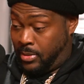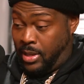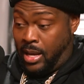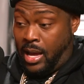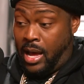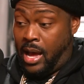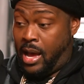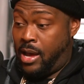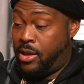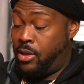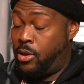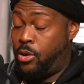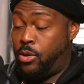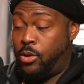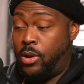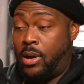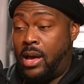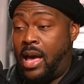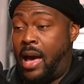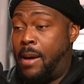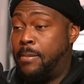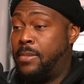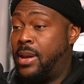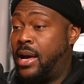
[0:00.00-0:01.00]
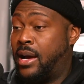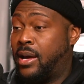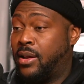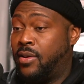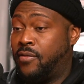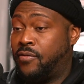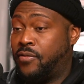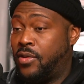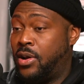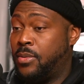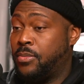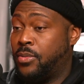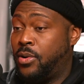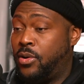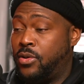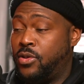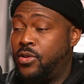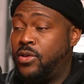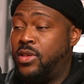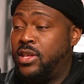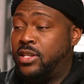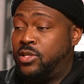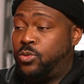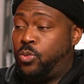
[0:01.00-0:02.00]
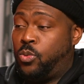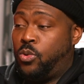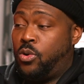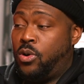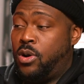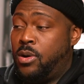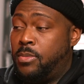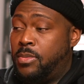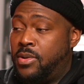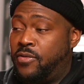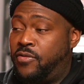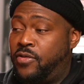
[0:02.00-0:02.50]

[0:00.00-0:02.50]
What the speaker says: Nah, I'm not gonna front, bro. It's warm.